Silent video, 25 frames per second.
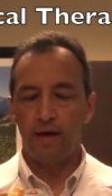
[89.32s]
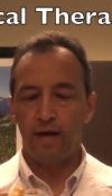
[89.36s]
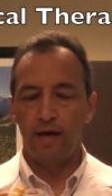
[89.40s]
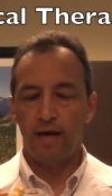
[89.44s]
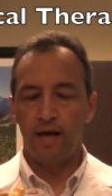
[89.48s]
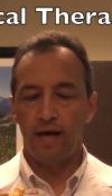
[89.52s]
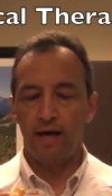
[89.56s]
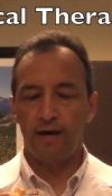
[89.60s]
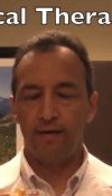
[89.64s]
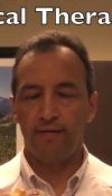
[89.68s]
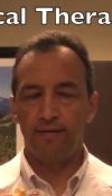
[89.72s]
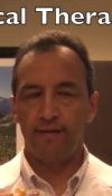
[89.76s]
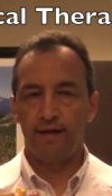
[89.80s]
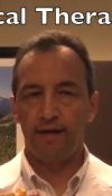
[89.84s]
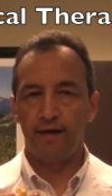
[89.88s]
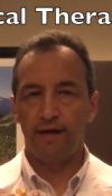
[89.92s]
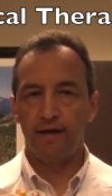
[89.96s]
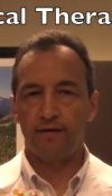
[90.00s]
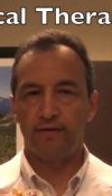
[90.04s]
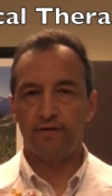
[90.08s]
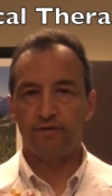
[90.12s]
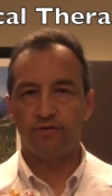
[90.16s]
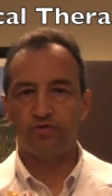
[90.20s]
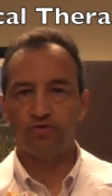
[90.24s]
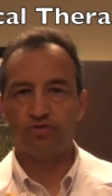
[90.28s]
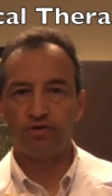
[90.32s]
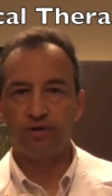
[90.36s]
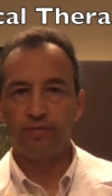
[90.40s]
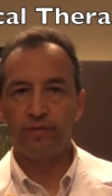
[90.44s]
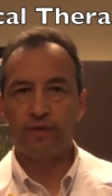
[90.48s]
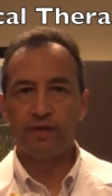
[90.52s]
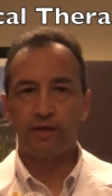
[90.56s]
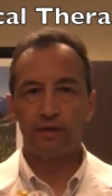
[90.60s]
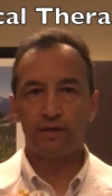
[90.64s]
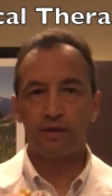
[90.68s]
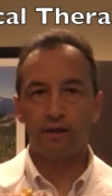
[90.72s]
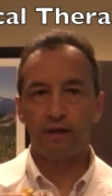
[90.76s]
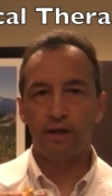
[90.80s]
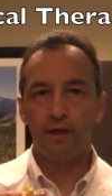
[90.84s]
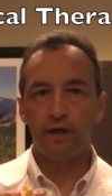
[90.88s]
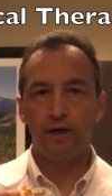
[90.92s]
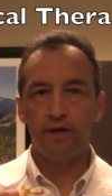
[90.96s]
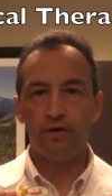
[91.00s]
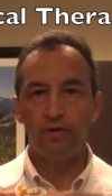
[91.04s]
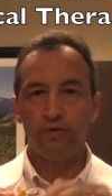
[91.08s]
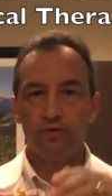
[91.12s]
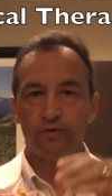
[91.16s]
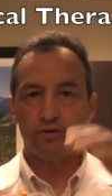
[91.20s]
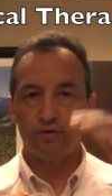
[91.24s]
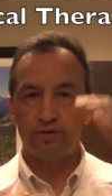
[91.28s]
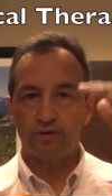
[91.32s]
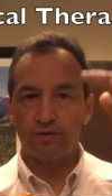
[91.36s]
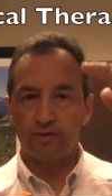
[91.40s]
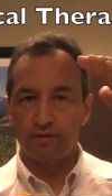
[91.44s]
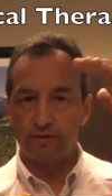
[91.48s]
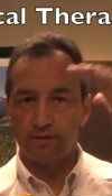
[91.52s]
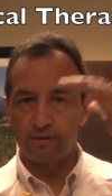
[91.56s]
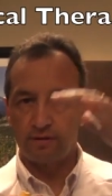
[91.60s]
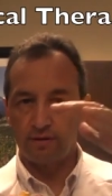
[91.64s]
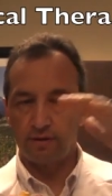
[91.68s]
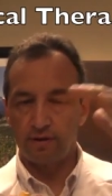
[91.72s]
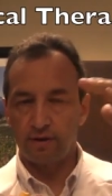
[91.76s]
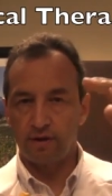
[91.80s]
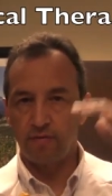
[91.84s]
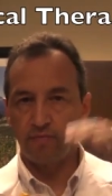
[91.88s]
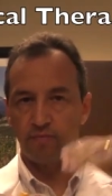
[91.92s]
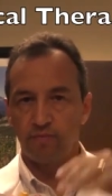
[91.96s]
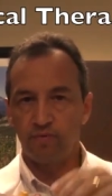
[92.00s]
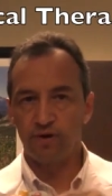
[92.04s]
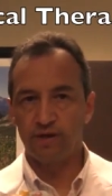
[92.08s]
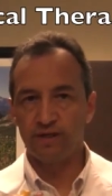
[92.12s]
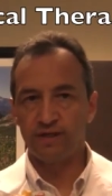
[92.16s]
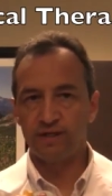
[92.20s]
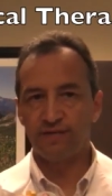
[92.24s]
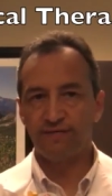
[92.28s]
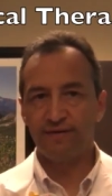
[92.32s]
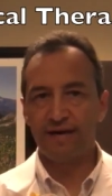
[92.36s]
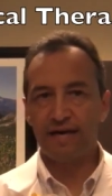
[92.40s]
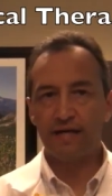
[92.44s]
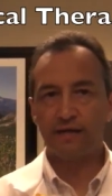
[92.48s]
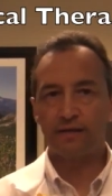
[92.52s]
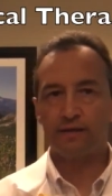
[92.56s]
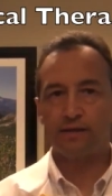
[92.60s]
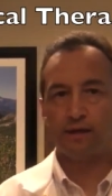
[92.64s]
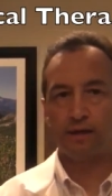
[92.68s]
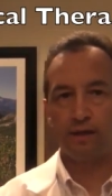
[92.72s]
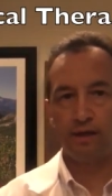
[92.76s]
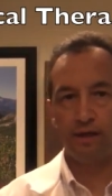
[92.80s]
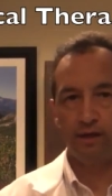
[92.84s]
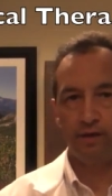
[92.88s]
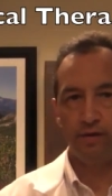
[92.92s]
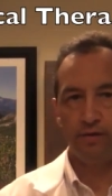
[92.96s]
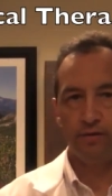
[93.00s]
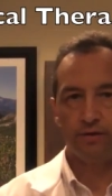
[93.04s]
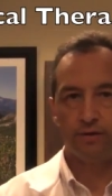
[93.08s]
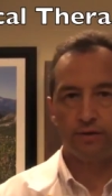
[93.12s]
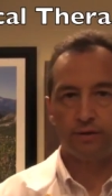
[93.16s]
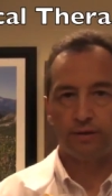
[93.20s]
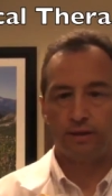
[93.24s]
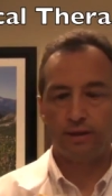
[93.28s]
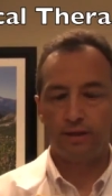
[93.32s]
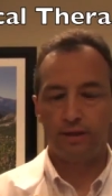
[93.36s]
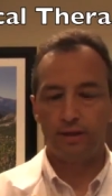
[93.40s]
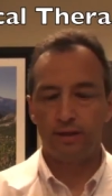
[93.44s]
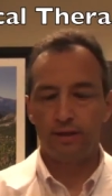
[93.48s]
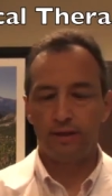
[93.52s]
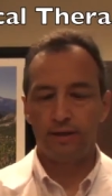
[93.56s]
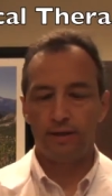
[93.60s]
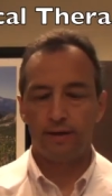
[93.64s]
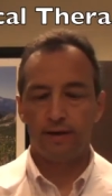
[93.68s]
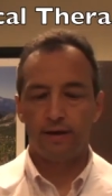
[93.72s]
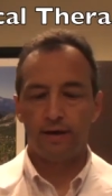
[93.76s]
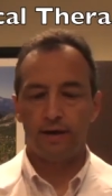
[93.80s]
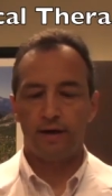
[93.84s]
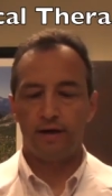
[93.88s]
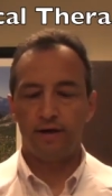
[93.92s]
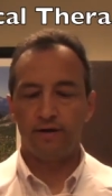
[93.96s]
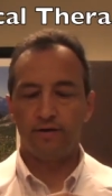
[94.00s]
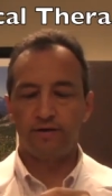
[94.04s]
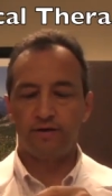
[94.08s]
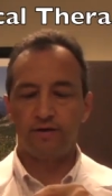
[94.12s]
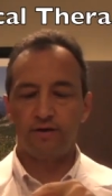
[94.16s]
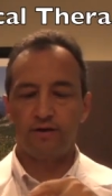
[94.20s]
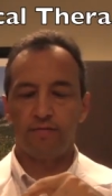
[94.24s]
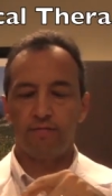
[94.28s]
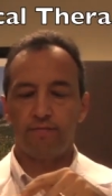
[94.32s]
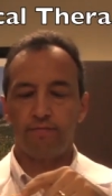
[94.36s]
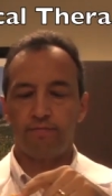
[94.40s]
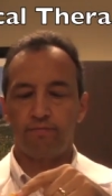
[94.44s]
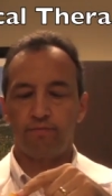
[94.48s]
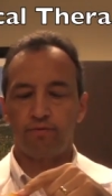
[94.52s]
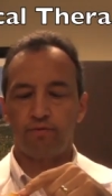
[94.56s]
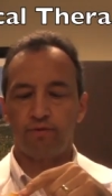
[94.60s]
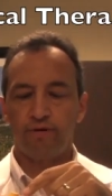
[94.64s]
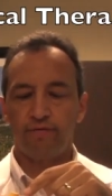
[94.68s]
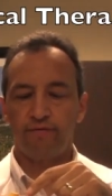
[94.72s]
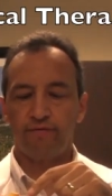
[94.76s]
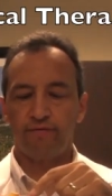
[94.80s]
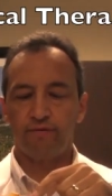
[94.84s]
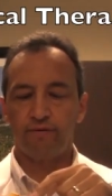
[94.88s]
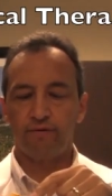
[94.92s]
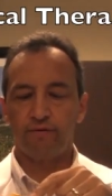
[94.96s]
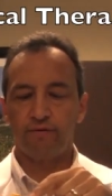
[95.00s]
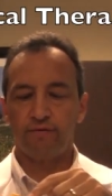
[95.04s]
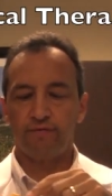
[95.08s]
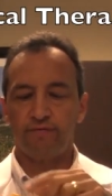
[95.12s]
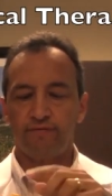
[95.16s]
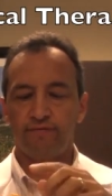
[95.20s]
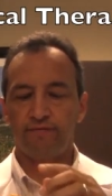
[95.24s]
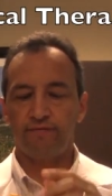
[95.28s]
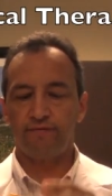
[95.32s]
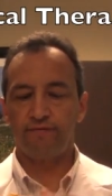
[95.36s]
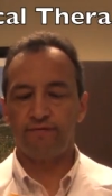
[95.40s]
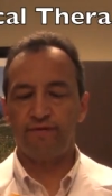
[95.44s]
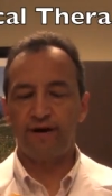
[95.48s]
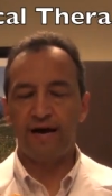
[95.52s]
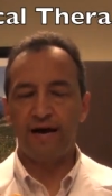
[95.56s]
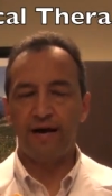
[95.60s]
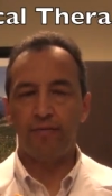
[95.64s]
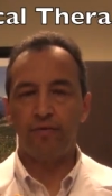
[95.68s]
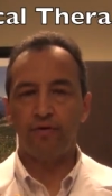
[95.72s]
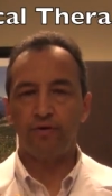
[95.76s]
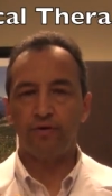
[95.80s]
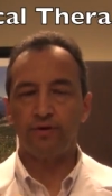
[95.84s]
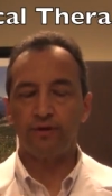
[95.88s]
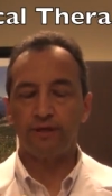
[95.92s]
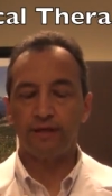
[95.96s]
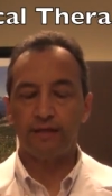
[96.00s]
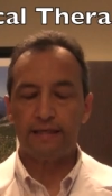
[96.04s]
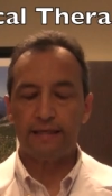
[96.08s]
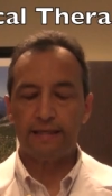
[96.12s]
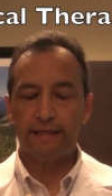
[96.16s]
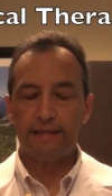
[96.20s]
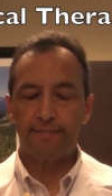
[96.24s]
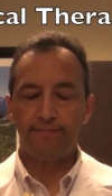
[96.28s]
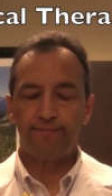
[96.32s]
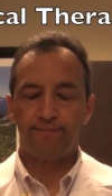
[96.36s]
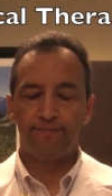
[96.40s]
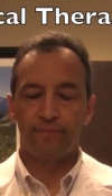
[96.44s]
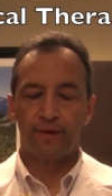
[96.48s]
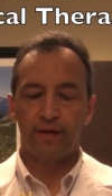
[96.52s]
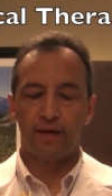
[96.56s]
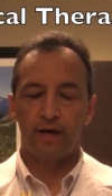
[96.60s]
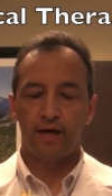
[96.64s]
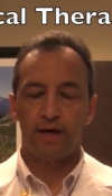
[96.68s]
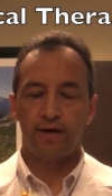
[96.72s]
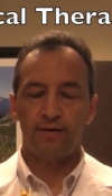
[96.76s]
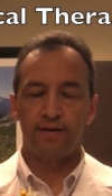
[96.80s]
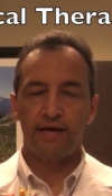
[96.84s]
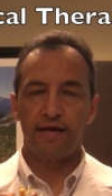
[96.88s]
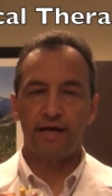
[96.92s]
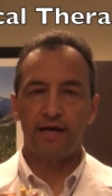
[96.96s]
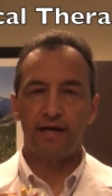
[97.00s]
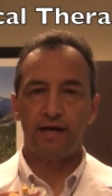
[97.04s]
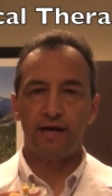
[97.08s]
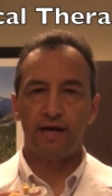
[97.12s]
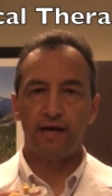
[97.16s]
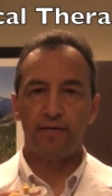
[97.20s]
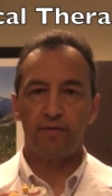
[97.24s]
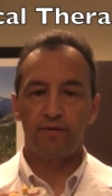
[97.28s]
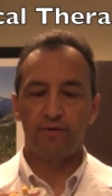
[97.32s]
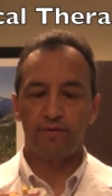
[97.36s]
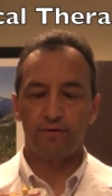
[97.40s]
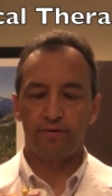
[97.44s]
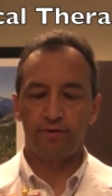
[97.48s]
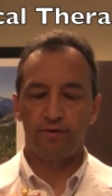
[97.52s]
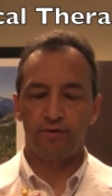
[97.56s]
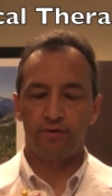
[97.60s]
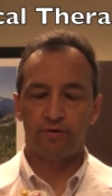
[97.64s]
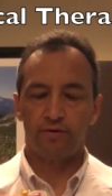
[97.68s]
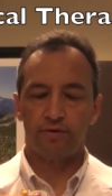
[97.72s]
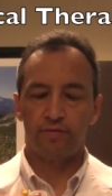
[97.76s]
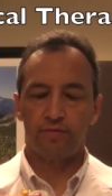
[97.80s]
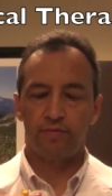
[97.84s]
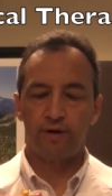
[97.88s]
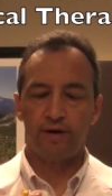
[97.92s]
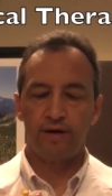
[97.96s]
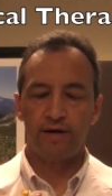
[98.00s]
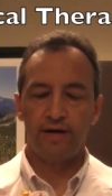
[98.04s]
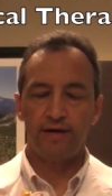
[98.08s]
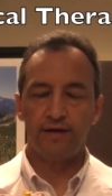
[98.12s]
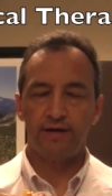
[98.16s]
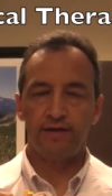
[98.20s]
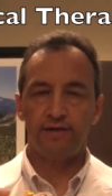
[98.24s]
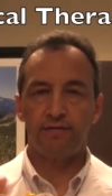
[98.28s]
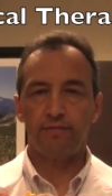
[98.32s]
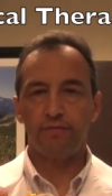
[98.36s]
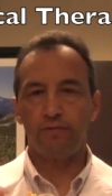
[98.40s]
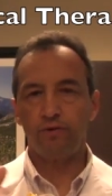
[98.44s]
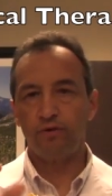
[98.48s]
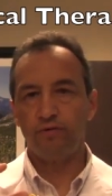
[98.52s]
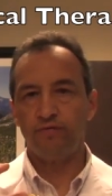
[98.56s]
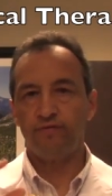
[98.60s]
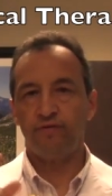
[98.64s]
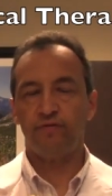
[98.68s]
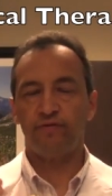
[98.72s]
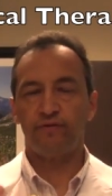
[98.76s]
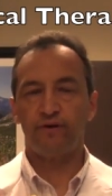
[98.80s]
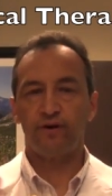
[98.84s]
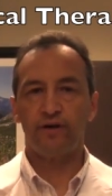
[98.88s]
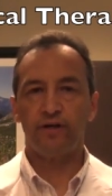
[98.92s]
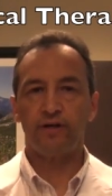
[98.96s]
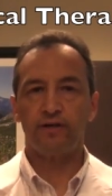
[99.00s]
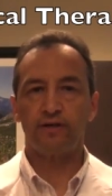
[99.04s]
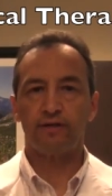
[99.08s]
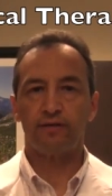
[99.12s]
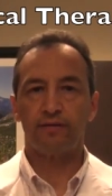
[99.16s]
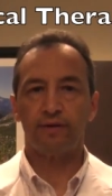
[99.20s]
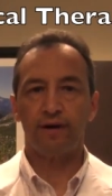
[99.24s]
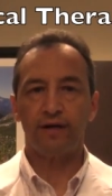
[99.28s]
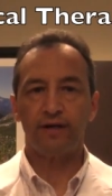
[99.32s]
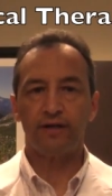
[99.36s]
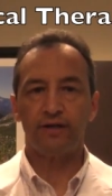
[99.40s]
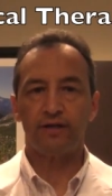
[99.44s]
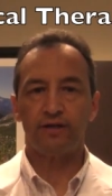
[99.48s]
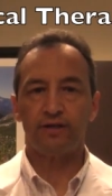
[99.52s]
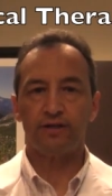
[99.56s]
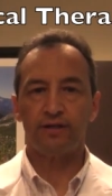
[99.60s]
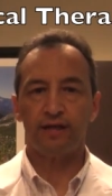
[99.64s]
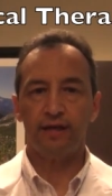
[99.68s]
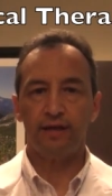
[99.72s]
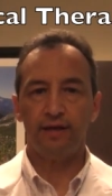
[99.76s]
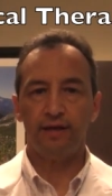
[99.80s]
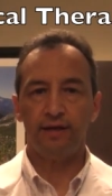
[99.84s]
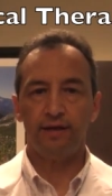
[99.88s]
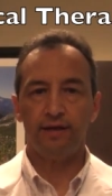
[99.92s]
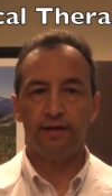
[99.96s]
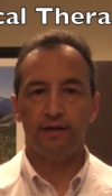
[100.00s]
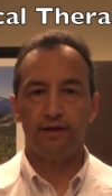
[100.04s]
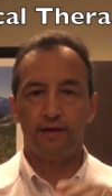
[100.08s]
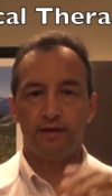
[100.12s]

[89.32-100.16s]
and they distribute the loads, the compressive axial loads, uh, to the peripheral fibers. Uh, they enable your spine to move in various directions and